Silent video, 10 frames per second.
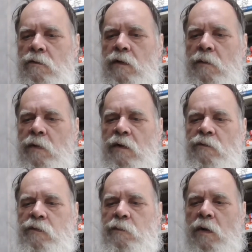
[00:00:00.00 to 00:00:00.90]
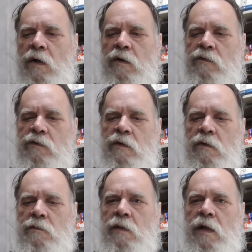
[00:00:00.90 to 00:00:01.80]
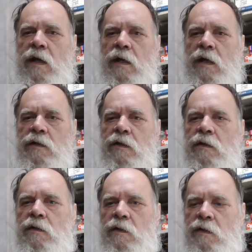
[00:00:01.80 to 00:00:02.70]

I'm hunting for parts. So I kind of like to